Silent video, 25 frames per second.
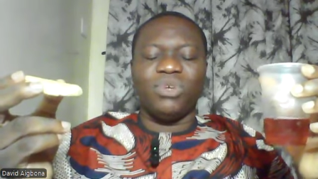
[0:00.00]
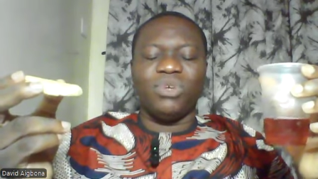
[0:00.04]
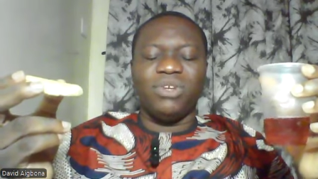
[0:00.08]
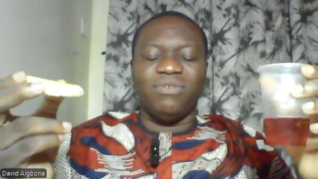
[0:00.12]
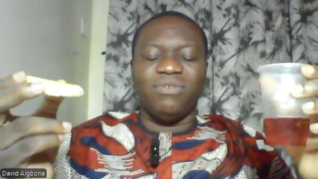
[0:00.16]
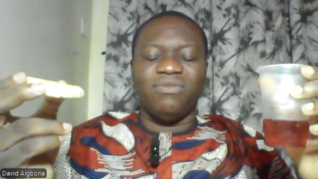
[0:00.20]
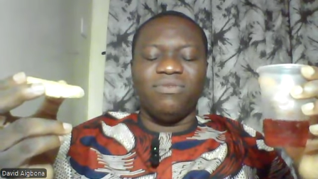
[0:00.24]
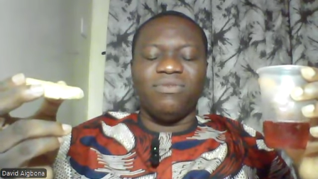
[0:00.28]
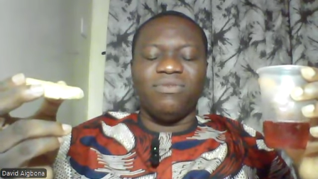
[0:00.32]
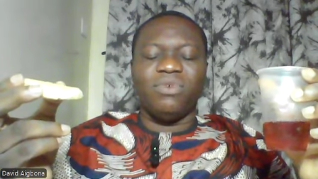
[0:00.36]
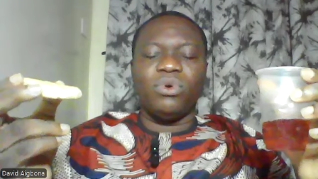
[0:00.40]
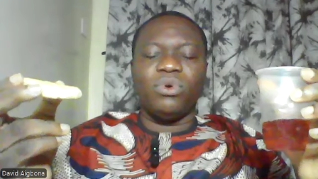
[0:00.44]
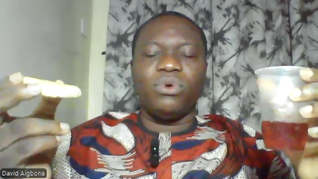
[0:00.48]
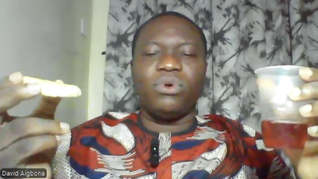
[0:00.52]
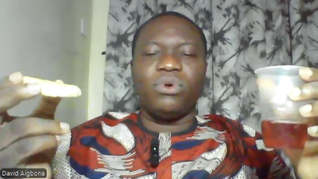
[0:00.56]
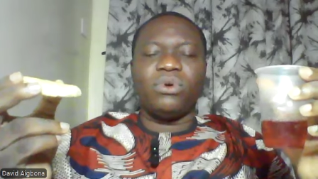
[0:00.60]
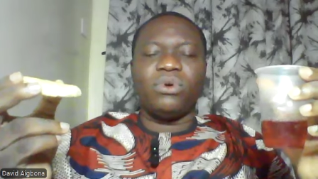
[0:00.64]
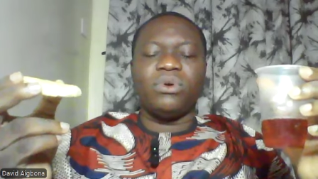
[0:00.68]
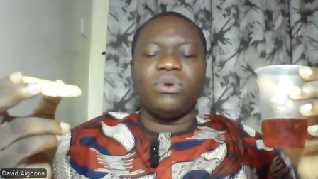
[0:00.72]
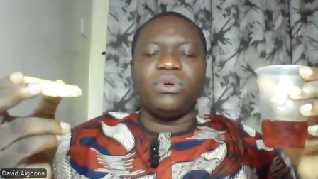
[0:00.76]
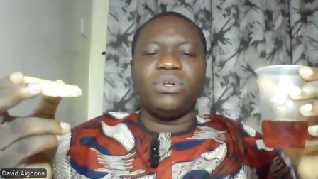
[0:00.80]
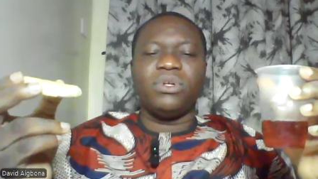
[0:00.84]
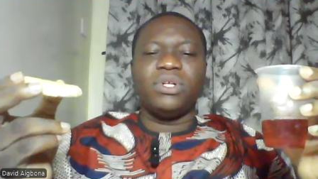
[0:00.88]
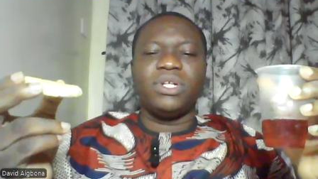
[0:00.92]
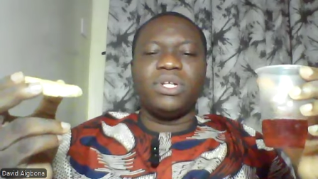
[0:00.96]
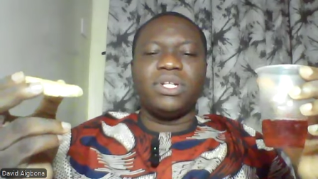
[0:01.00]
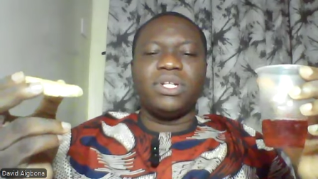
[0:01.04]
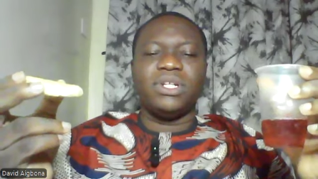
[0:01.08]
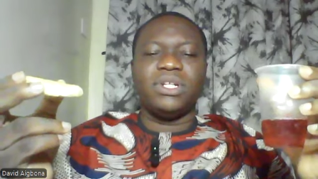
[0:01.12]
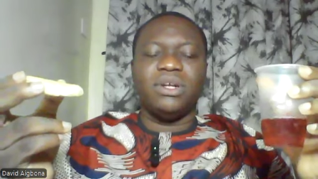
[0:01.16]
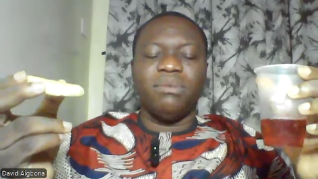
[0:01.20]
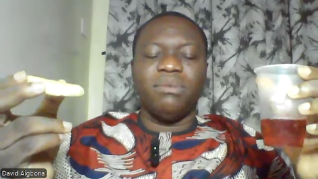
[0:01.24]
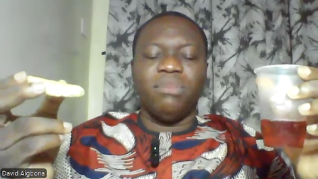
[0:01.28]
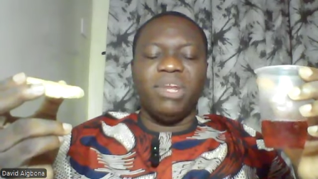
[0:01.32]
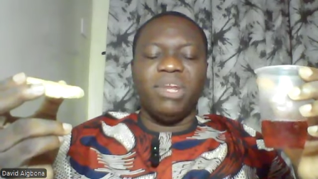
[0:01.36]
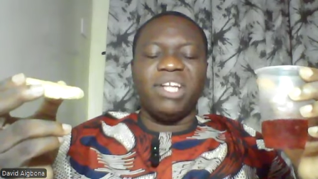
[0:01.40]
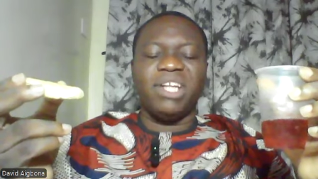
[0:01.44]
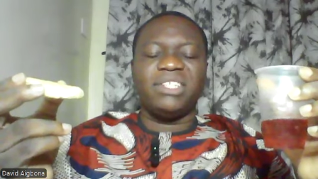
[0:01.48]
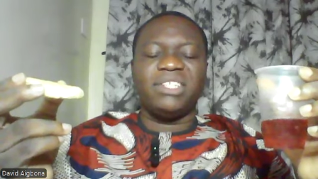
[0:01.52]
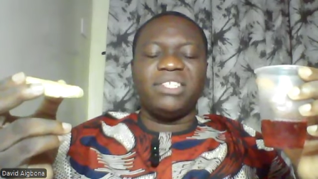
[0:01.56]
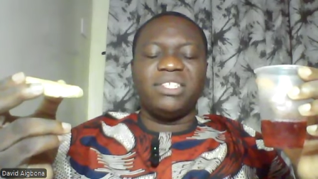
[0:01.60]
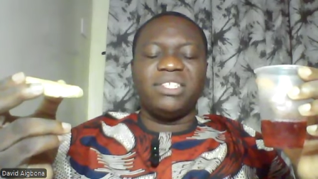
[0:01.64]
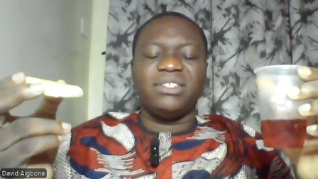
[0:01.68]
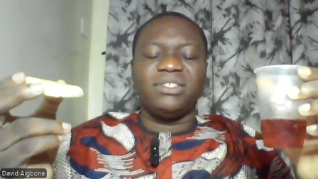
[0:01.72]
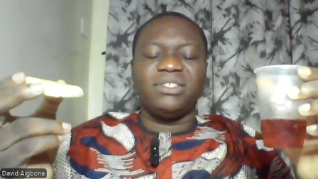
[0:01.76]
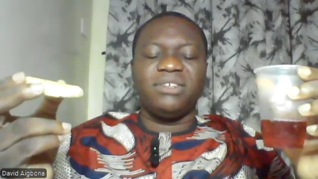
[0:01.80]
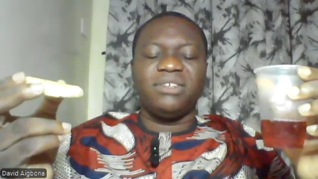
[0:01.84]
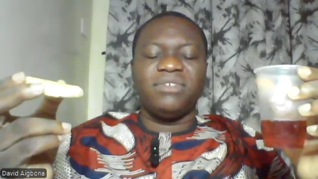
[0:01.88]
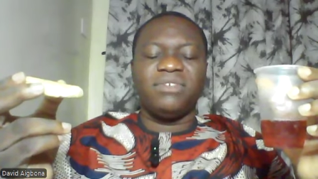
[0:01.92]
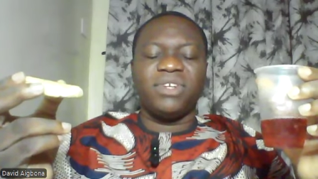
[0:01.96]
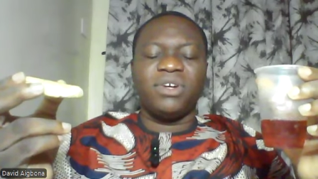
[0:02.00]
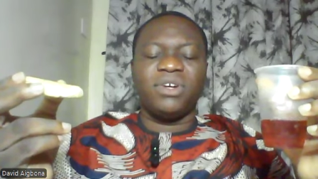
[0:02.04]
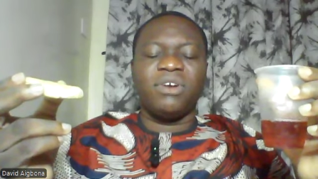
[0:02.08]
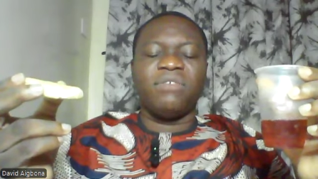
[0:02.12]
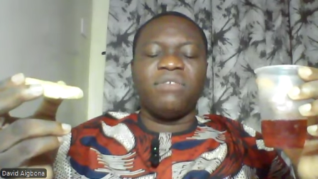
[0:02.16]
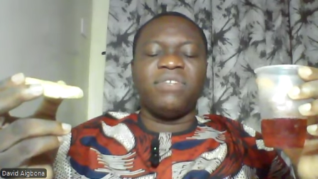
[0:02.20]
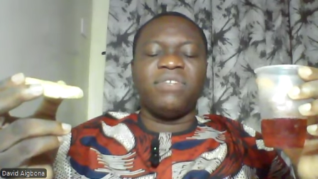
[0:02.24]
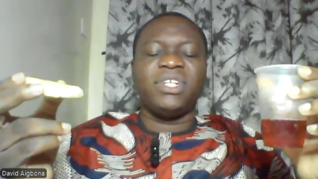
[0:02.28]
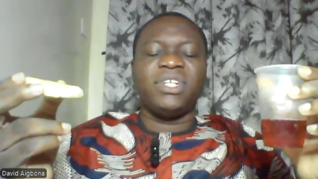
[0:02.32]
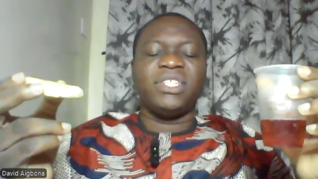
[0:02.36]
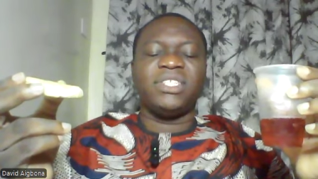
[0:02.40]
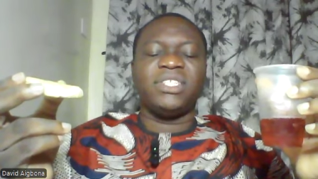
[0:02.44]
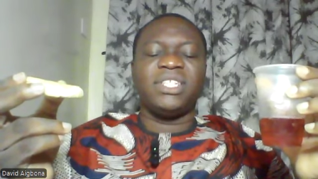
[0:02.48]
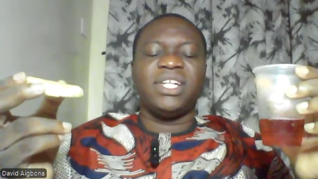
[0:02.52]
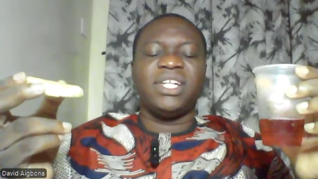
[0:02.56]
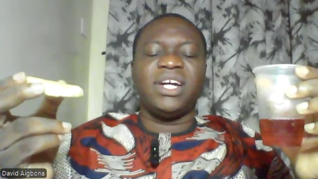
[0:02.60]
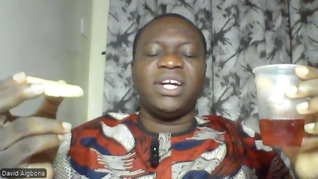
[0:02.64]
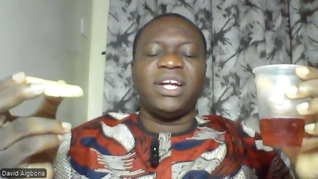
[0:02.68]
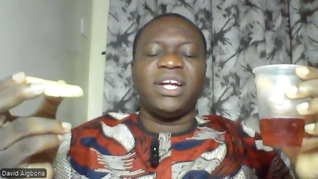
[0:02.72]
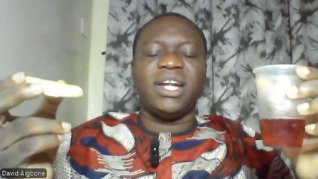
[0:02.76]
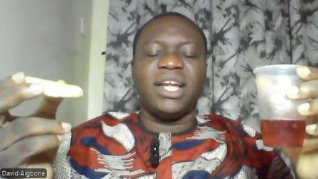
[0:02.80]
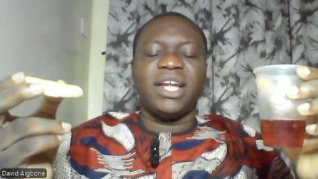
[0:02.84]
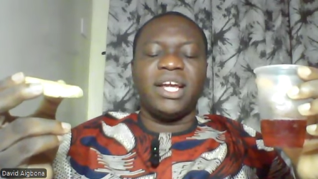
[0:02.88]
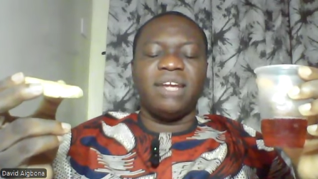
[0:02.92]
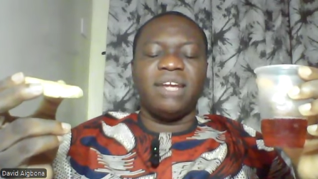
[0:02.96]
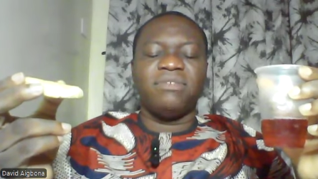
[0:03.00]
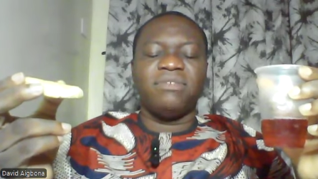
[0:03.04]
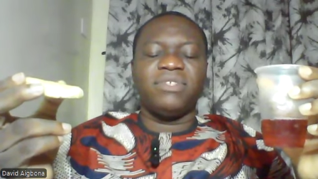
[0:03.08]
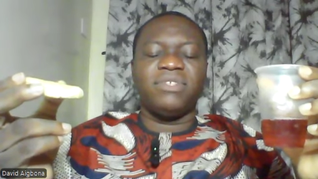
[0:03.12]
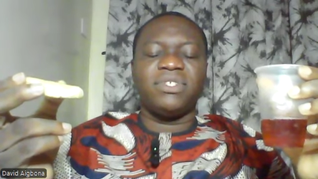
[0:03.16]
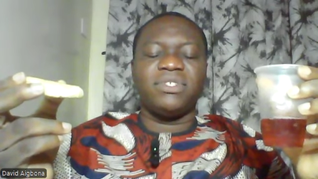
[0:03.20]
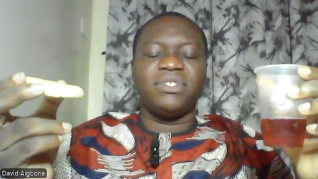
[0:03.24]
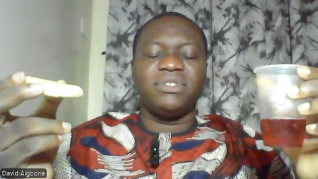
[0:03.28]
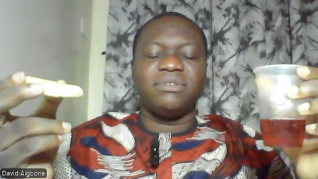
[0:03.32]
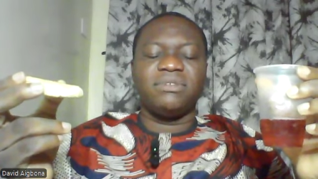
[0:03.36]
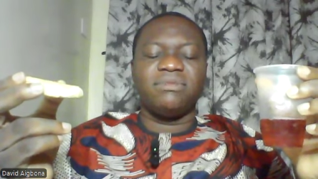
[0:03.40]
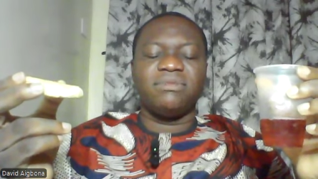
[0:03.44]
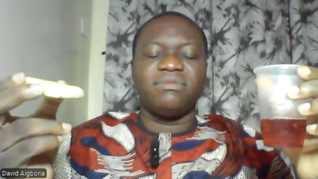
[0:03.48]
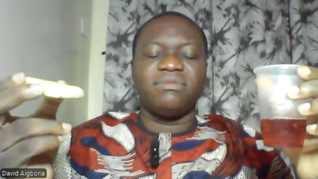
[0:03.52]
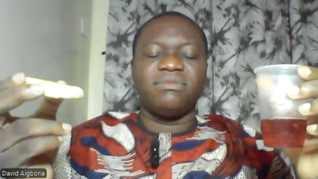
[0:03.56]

We invoke the blessings of the covenant in our lives.